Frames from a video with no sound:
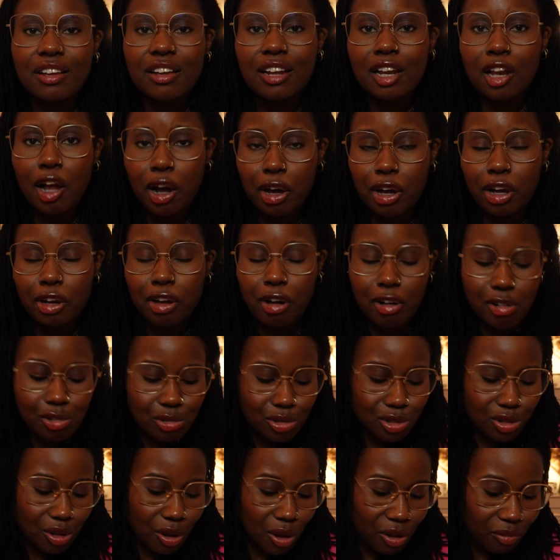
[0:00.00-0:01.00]
long ago.
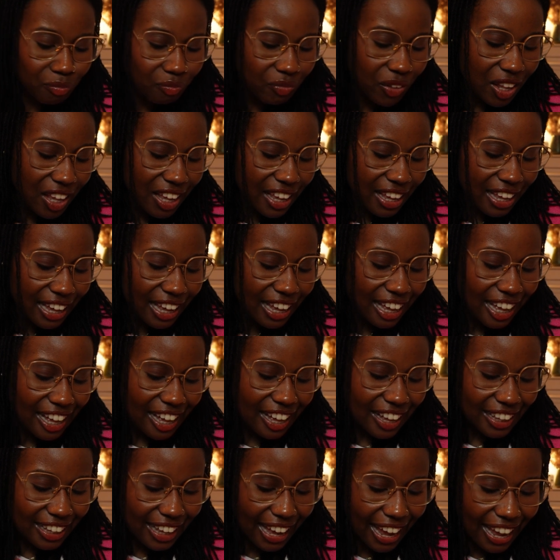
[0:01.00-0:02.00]
So.
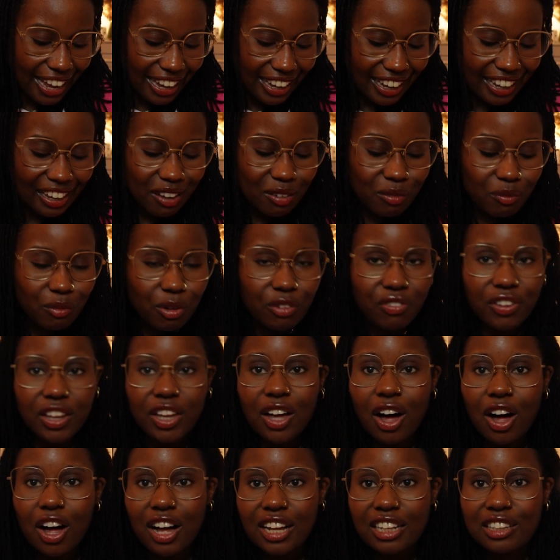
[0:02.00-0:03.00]
Okay,
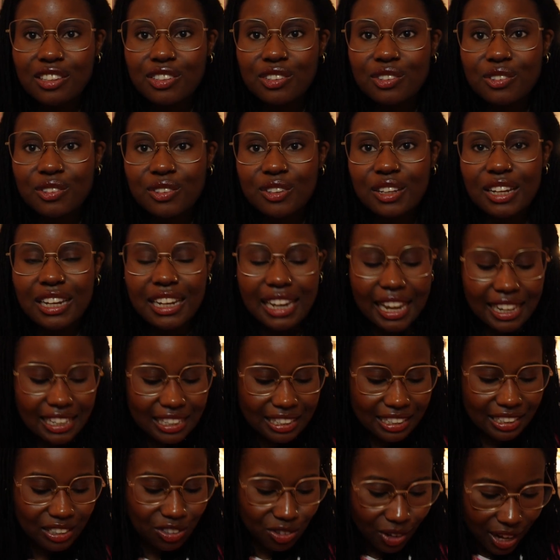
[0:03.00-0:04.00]
moving on to the
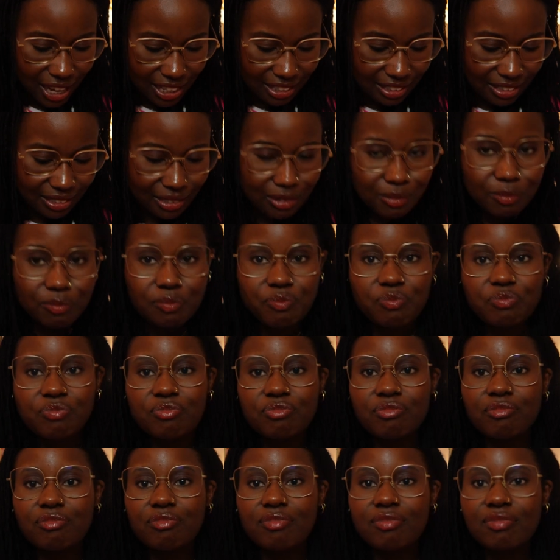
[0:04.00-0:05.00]
Lacy dress.
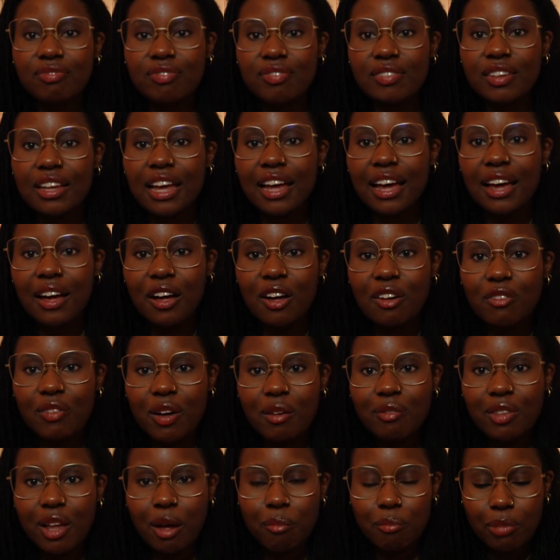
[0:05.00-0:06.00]
I hope
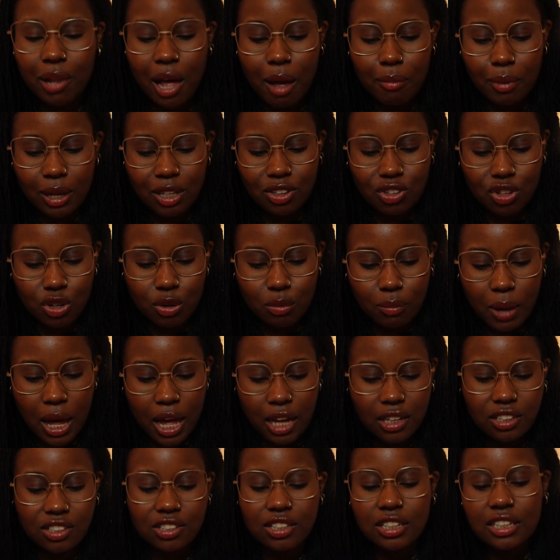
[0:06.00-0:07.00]
I'm not blobbing too
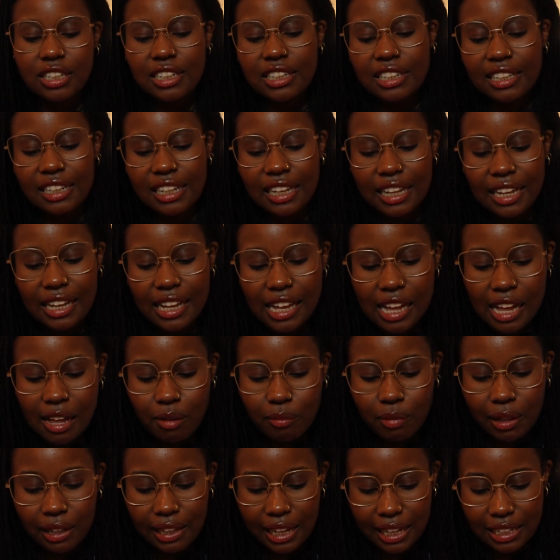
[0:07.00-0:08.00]
much.
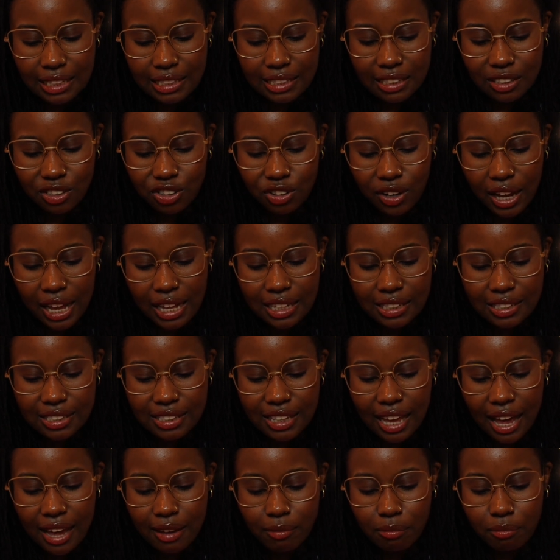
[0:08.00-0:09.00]
Lacy dress,
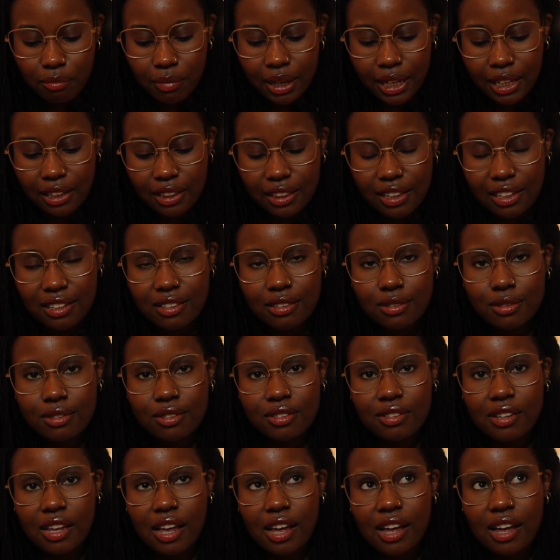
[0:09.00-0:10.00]
I made
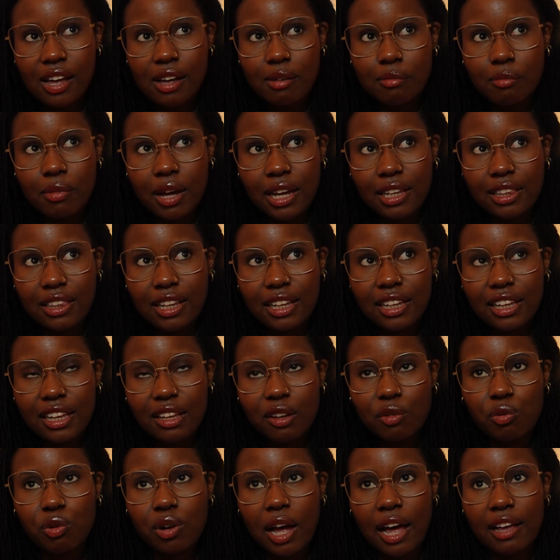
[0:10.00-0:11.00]
this, I think
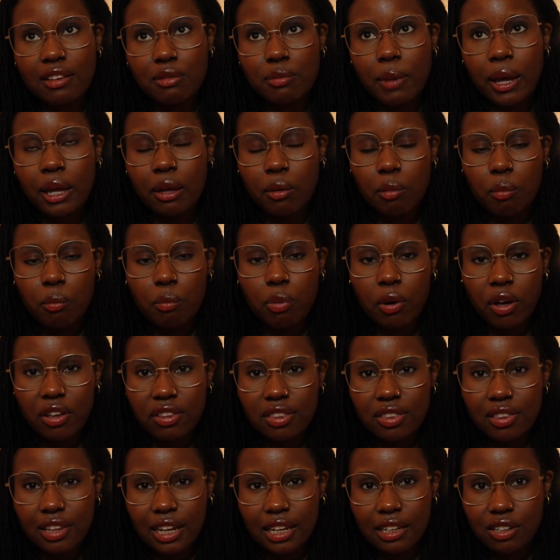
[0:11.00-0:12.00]
it was as my
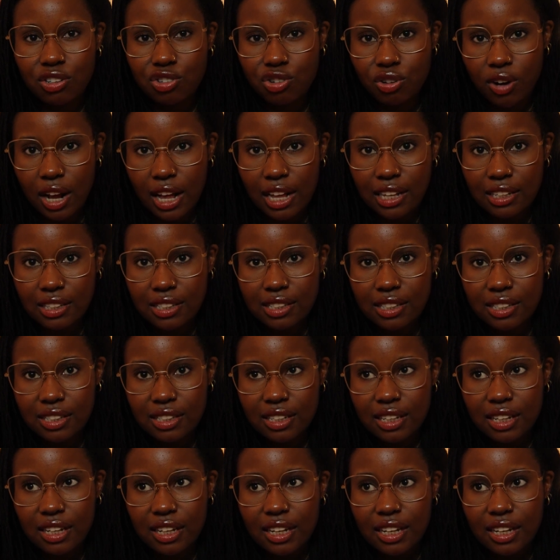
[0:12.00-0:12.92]
birthday dress